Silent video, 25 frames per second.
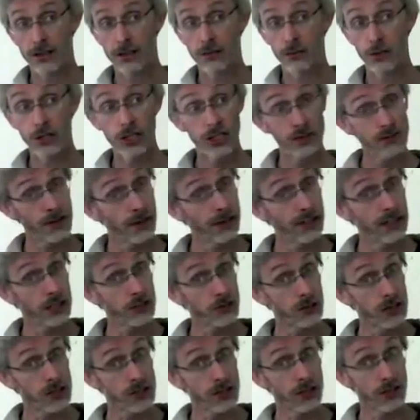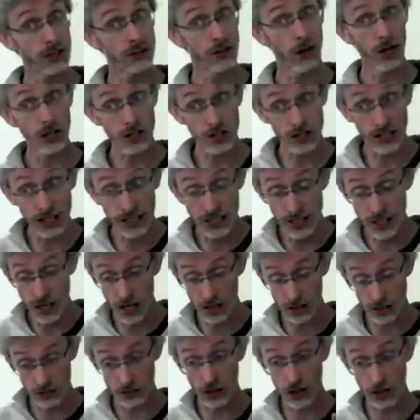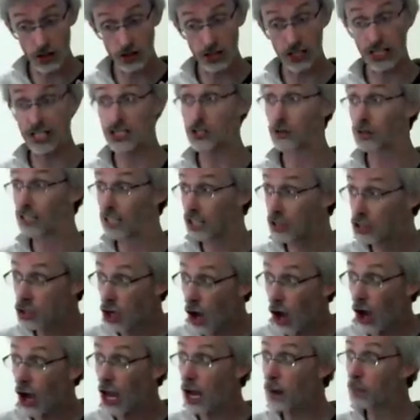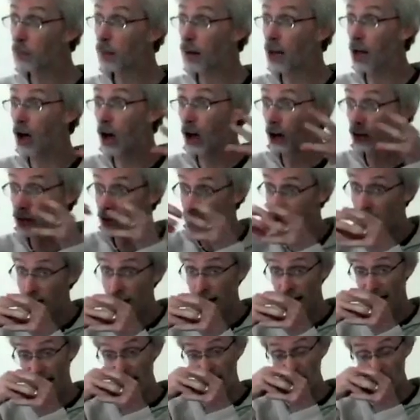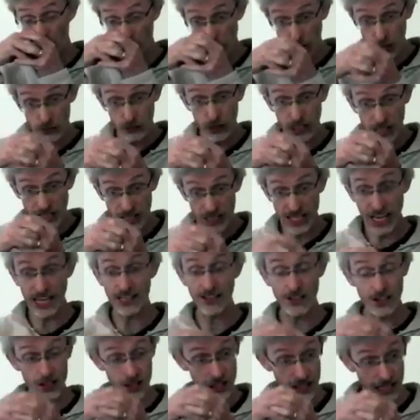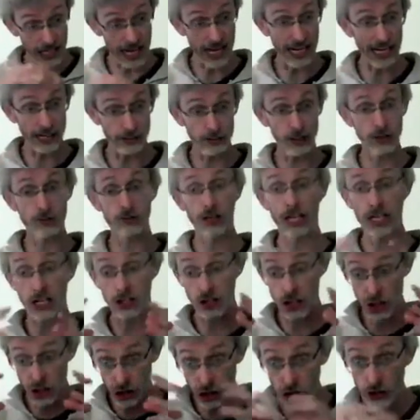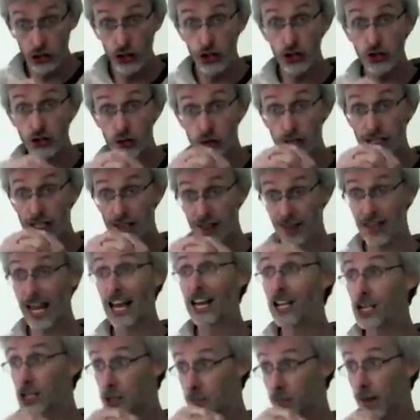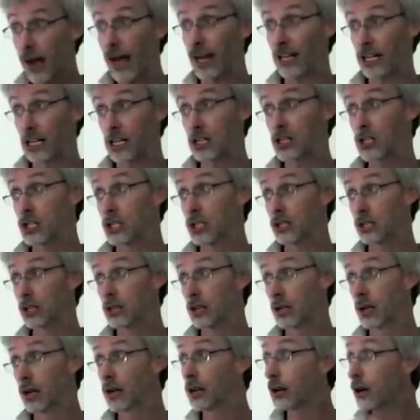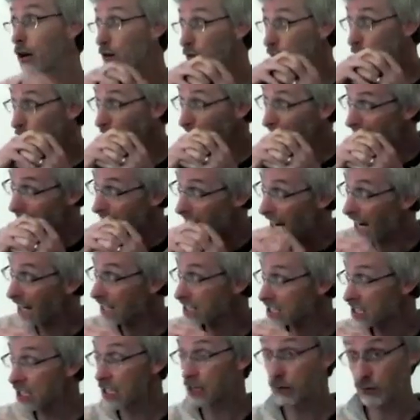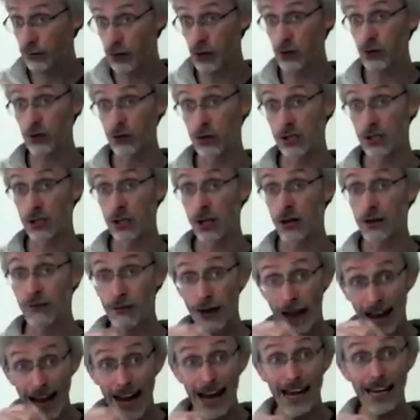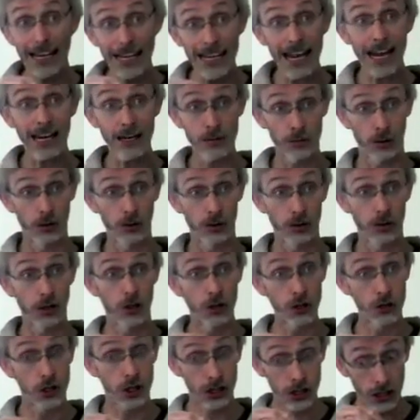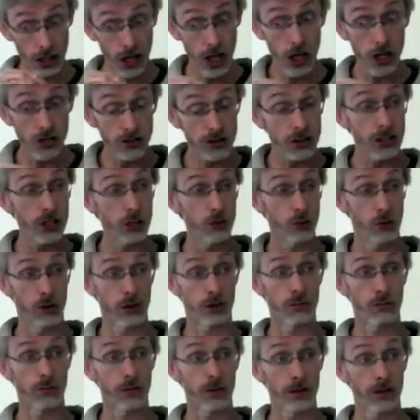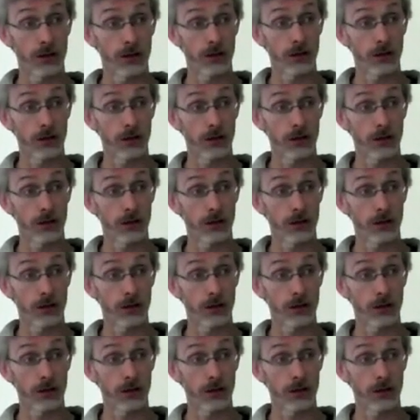Which is very interesting. Grass seeds are an entire plant in a very dense, calorie-rich, nutrient-dense package. They're a fantastic food for any animal who can learn to deal with them.